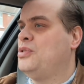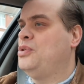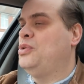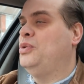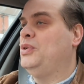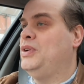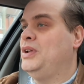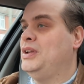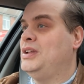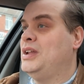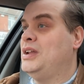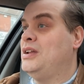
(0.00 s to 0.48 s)

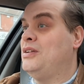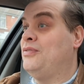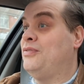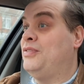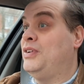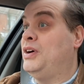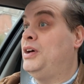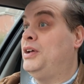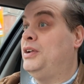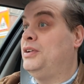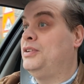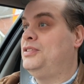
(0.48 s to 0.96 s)
recorded in
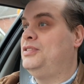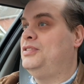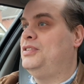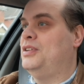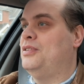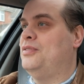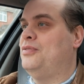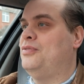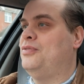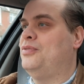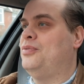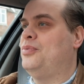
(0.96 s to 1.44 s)
advance
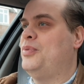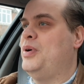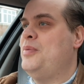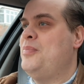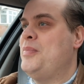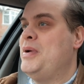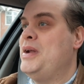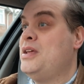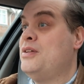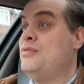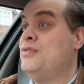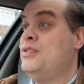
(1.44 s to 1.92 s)
of
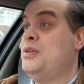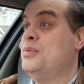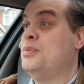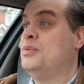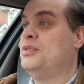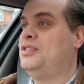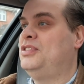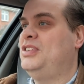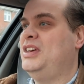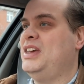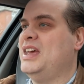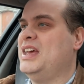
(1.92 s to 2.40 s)
when many of you
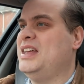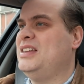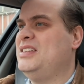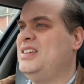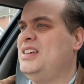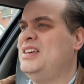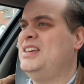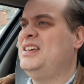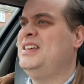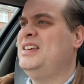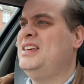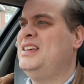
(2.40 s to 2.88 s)
will see
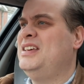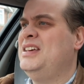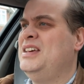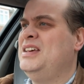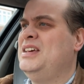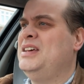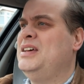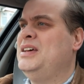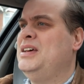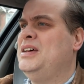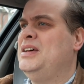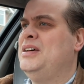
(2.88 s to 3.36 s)
it,
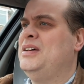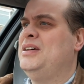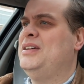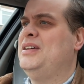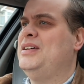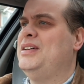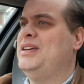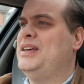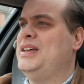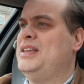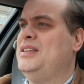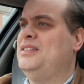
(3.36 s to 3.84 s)

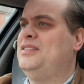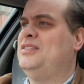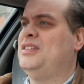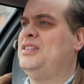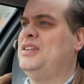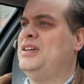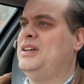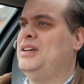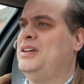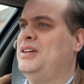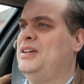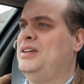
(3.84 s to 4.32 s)

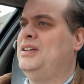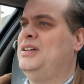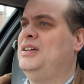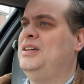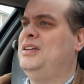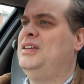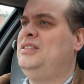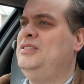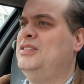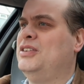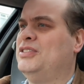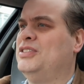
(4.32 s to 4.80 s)
is uh,
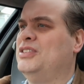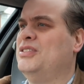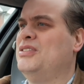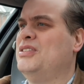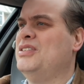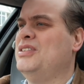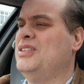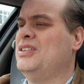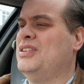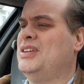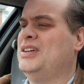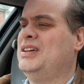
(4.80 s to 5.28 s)
it's not so
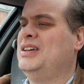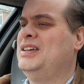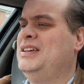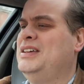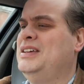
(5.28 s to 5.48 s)
good.